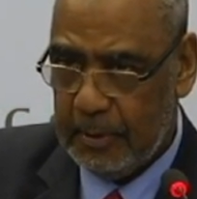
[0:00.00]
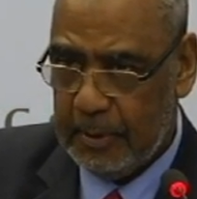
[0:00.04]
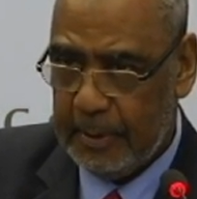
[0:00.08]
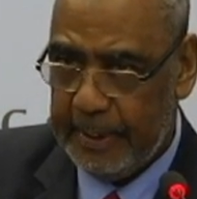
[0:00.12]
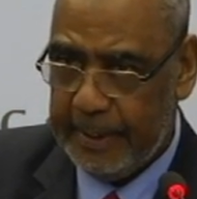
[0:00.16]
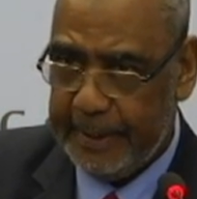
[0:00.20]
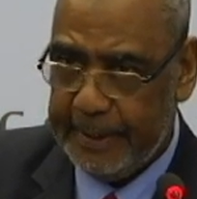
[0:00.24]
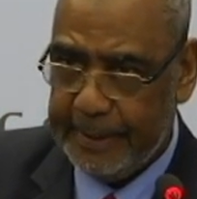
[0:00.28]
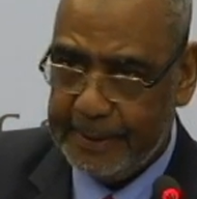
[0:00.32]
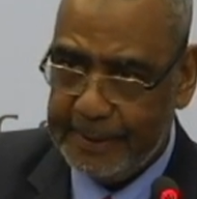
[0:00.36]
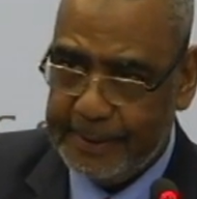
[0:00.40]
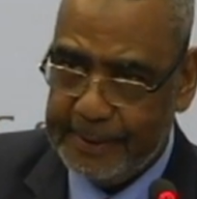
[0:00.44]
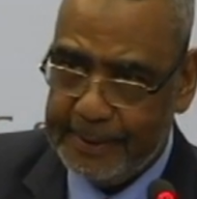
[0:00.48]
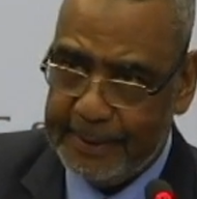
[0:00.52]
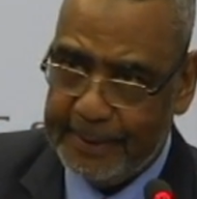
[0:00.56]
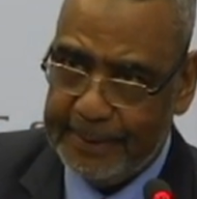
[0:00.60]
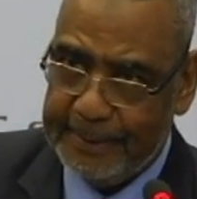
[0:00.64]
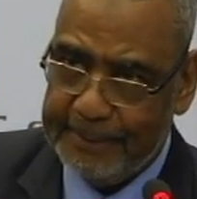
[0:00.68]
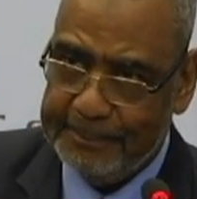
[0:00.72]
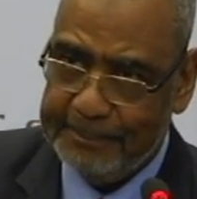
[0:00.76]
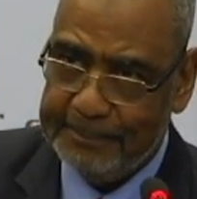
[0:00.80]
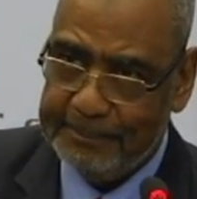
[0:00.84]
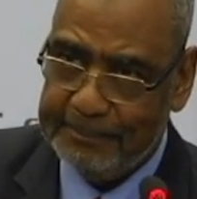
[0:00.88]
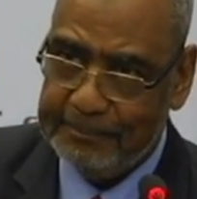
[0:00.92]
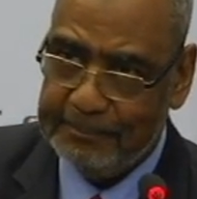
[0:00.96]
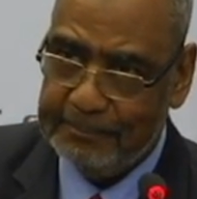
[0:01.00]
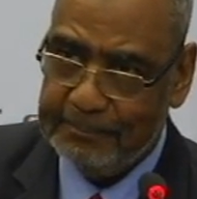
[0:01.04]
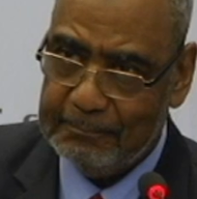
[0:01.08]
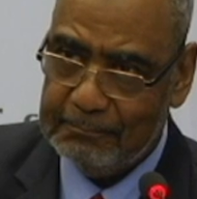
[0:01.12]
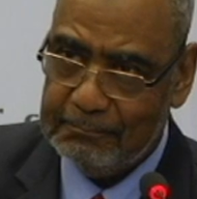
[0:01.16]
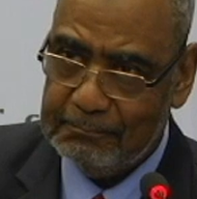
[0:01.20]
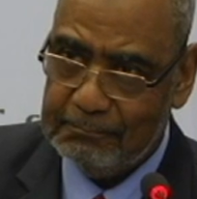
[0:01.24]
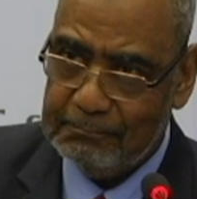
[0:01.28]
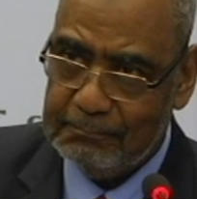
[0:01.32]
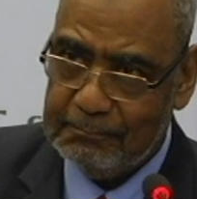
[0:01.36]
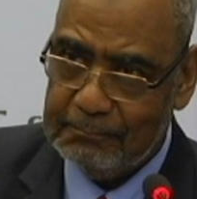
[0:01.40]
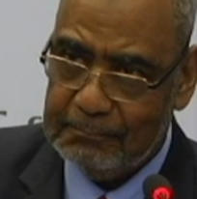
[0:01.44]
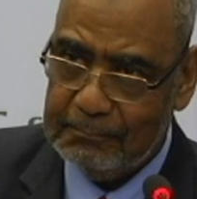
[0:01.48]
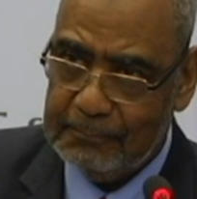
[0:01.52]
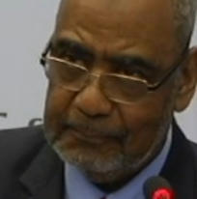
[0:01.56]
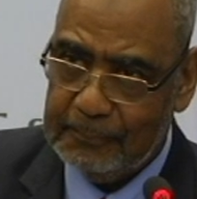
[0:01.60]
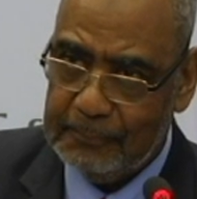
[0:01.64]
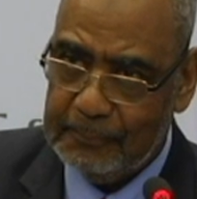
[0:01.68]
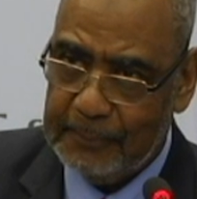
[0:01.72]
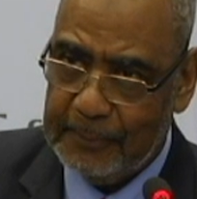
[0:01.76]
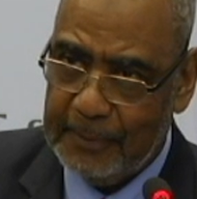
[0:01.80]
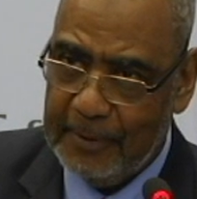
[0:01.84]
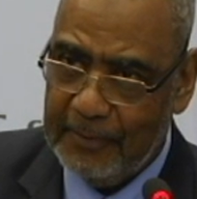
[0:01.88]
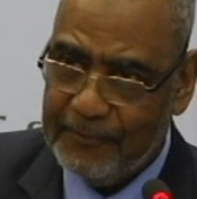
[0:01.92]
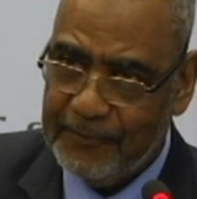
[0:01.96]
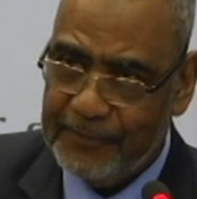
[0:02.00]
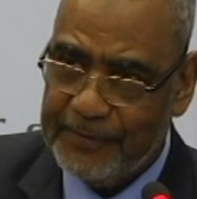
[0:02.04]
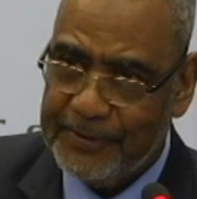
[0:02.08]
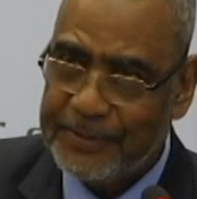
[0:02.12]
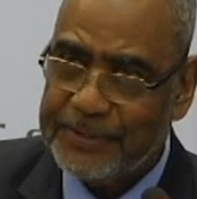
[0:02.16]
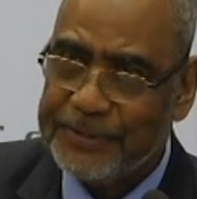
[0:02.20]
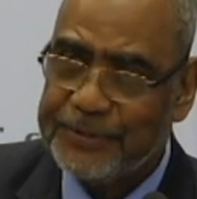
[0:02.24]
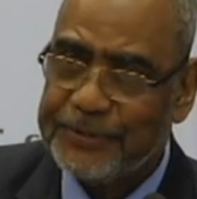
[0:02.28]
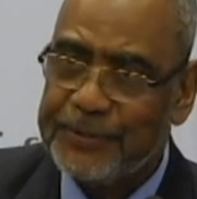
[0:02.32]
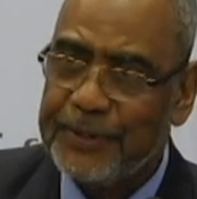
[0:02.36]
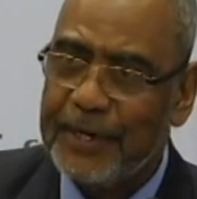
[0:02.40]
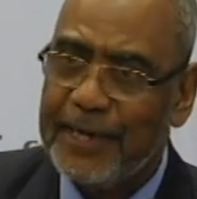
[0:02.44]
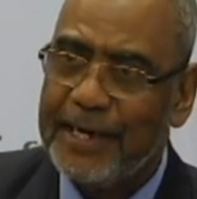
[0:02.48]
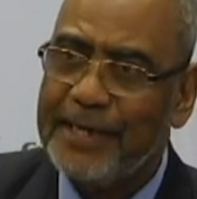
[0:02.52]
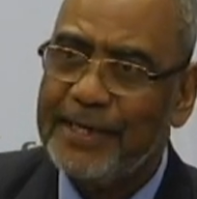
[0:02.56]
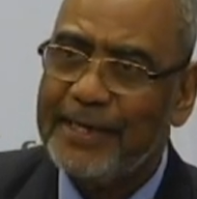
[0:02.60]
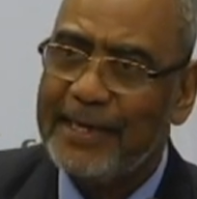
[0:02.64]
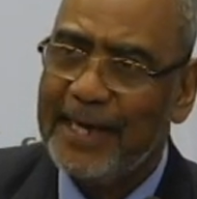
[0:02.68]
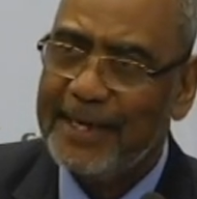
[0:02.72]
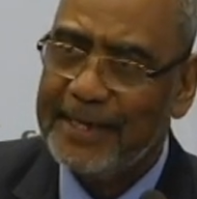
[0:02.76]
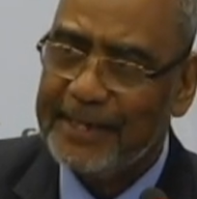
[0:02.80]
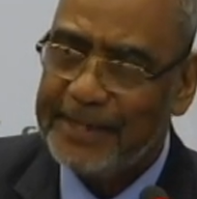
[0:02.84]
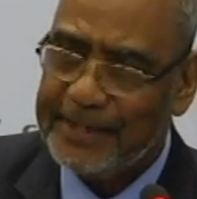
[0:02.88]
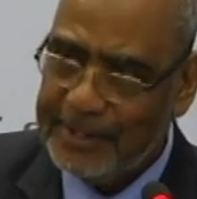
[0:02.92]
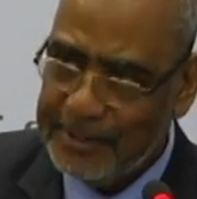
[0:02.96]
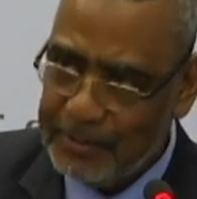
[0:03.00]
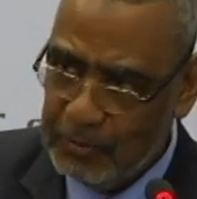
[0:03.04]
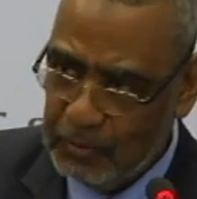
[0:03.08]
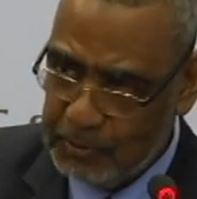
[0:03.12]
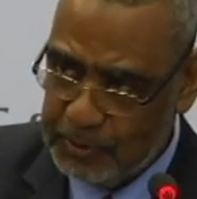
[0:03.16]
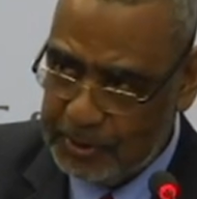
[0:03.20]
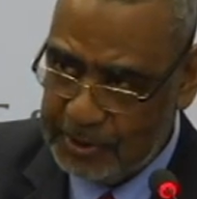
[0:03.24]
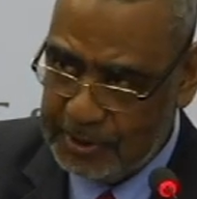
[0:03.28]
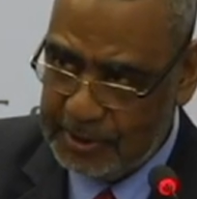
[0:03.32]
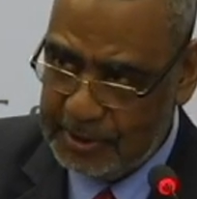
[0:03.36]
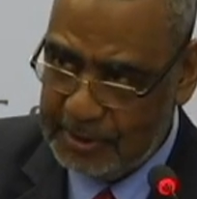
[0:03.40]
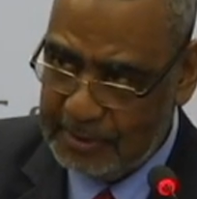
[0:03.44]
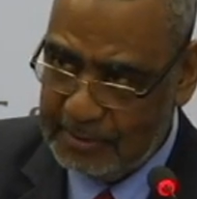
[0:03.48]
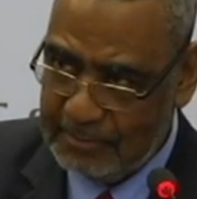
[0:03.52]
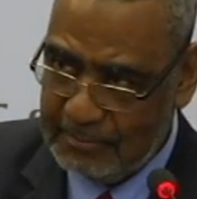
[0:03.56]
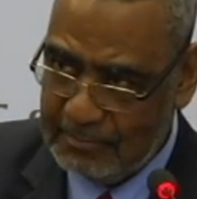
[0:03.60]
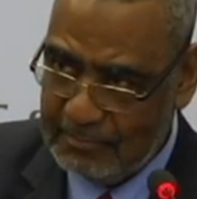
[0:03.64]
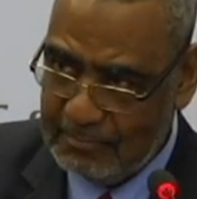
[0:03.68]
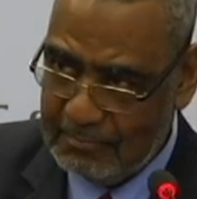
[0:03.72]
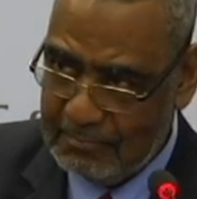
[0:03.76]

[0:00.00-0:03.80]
And if this trend continues,